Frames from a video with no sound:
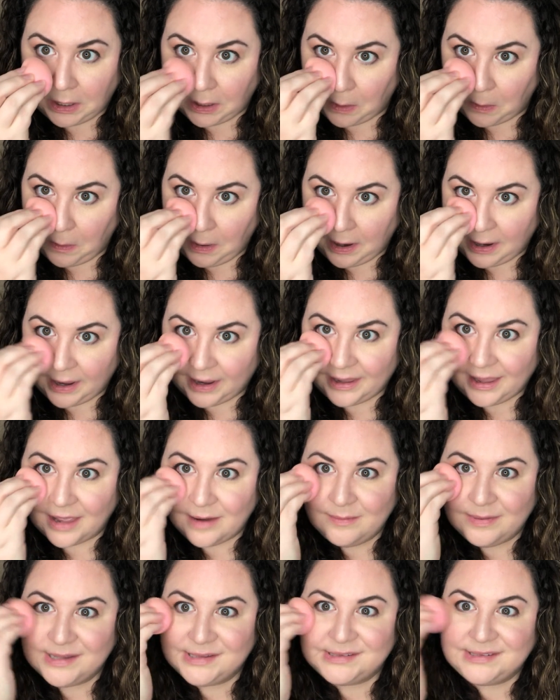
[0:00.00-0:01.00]
new. It
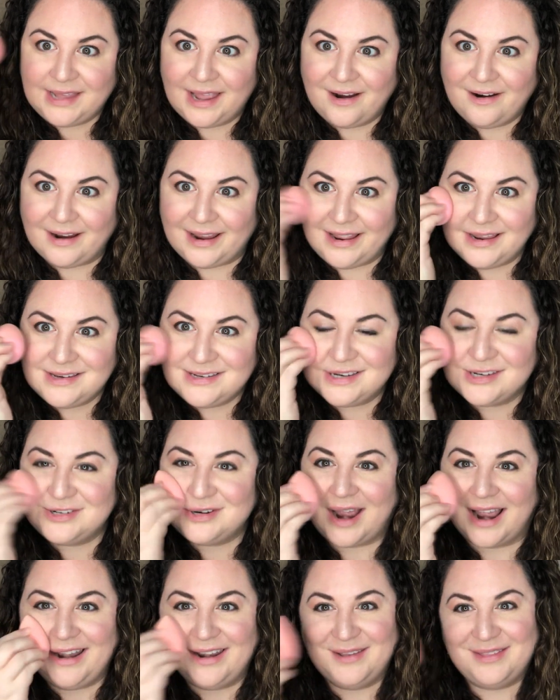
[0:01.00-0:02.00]
can be scary to
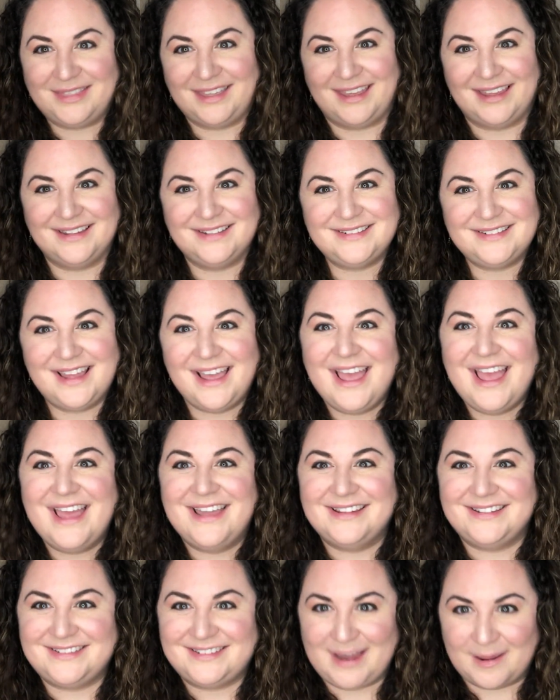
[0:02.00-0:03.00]
try new things,
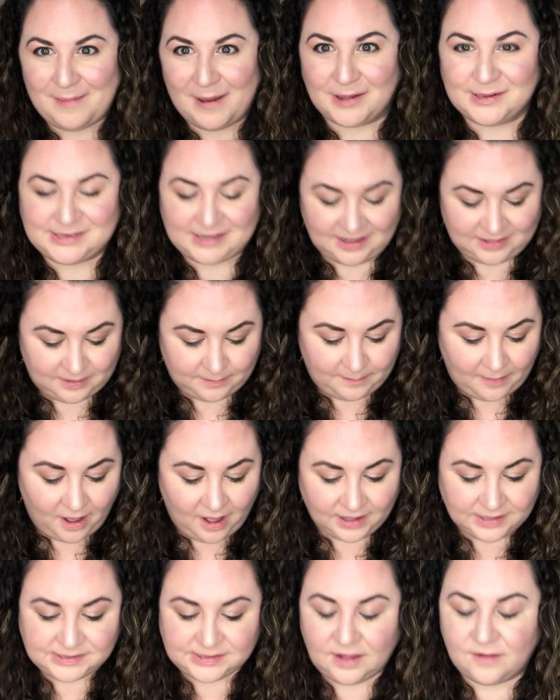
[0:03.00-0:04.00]
step outside the
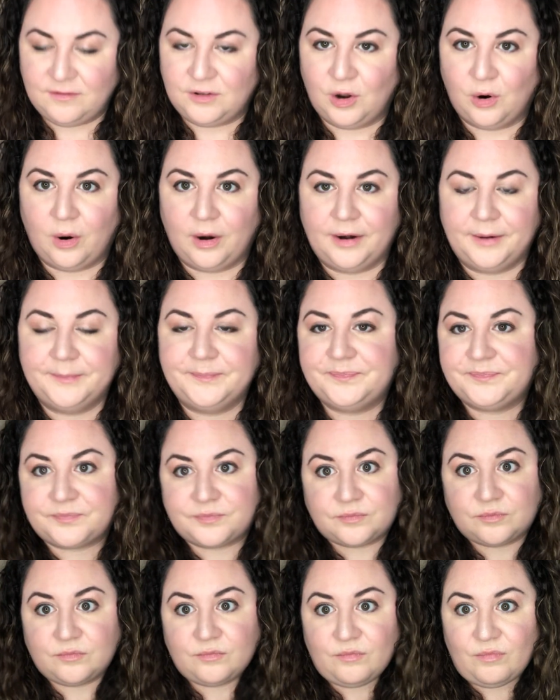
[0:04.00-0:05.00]
box of your
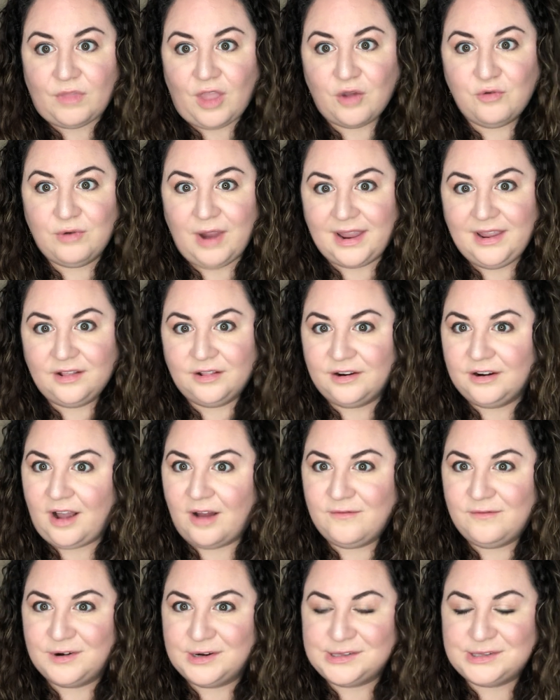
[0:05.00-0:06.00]
regular
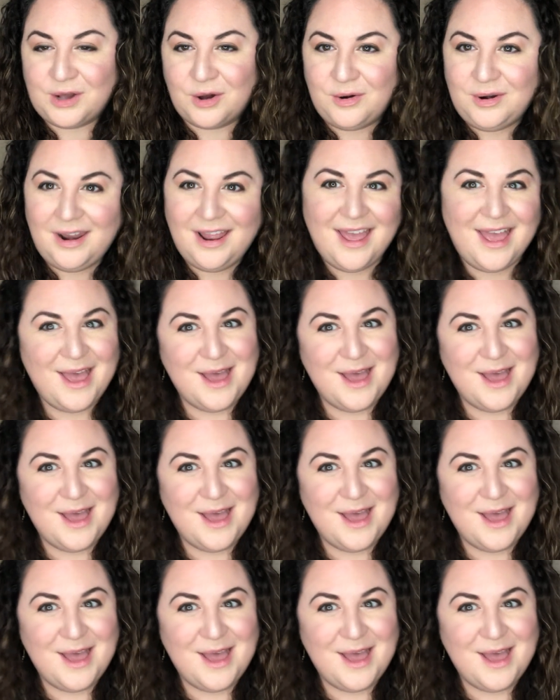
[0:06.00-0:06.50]
comfort zone,